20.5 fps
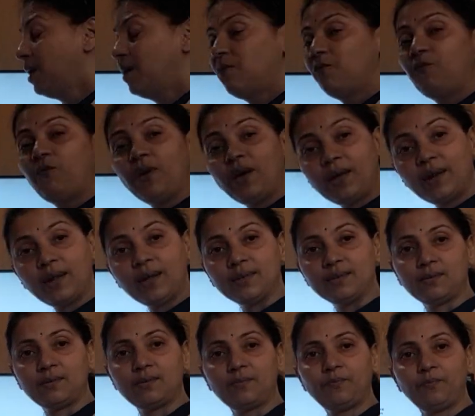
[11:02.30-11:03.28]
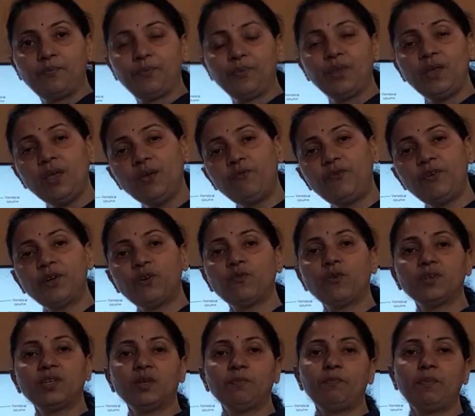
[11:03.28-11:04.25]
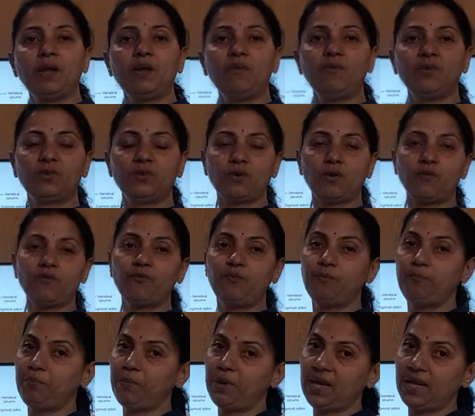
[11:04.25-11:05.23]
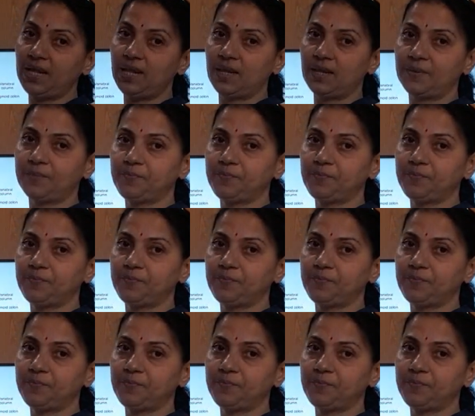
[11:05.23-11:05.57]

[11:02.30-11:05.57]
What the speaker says: Whereas if it was a pelvis of male,